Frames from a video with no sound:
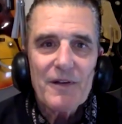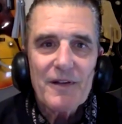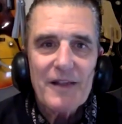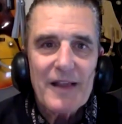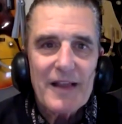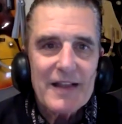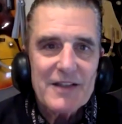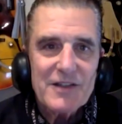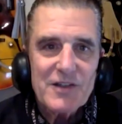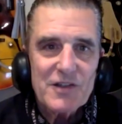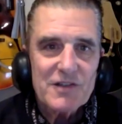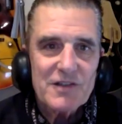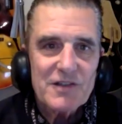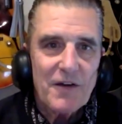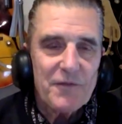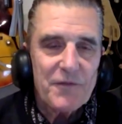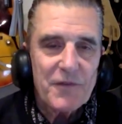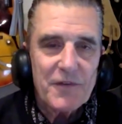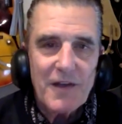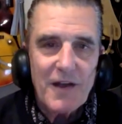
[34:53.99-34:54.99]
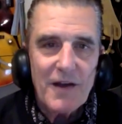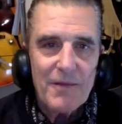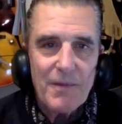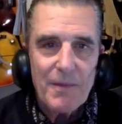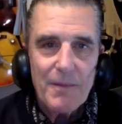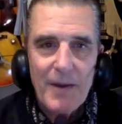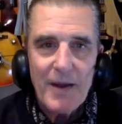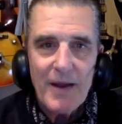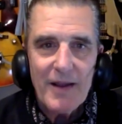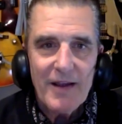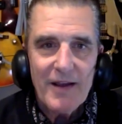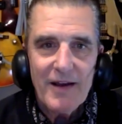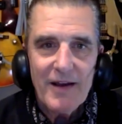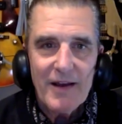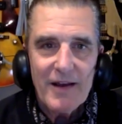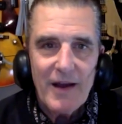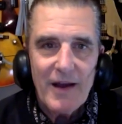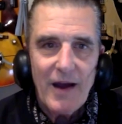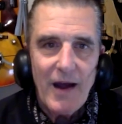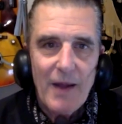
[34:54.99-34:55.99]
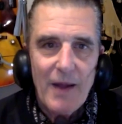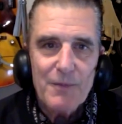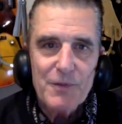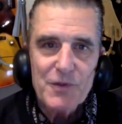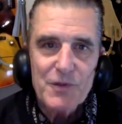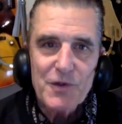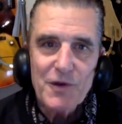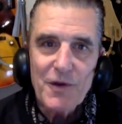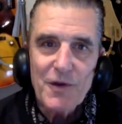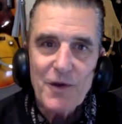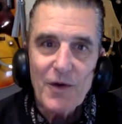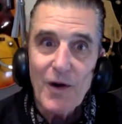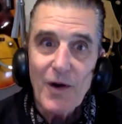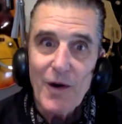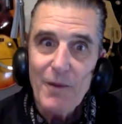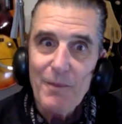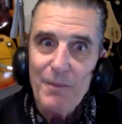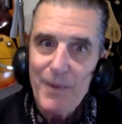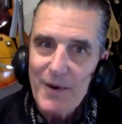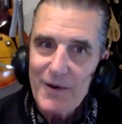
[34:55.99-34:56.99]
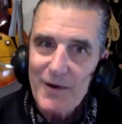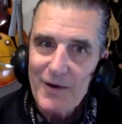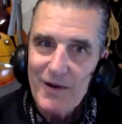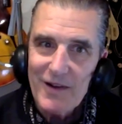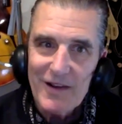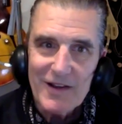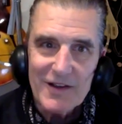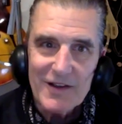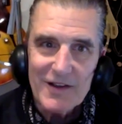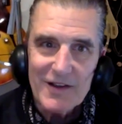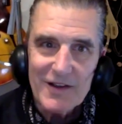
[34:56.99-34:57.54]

it's just off the top of my head. I'm sure there are bigger lessons